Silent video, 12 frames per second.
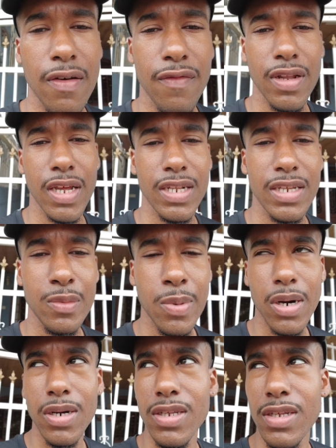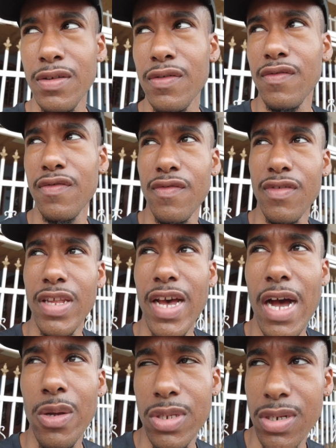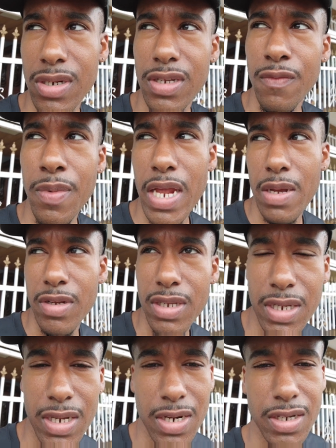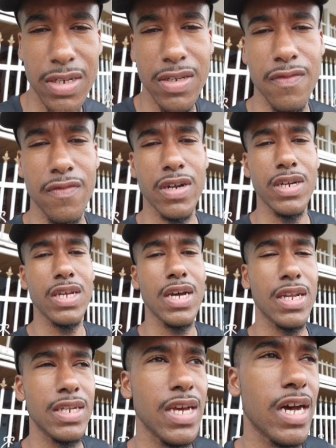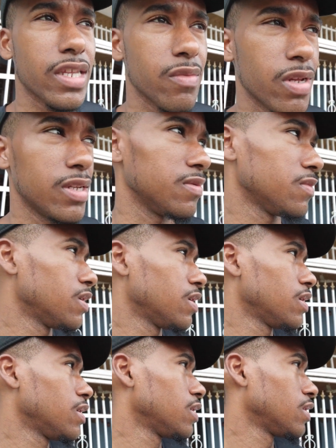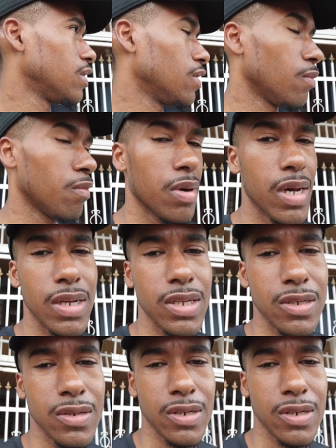feel like these parts of the outskirts of Panama City are just very undocumented, but you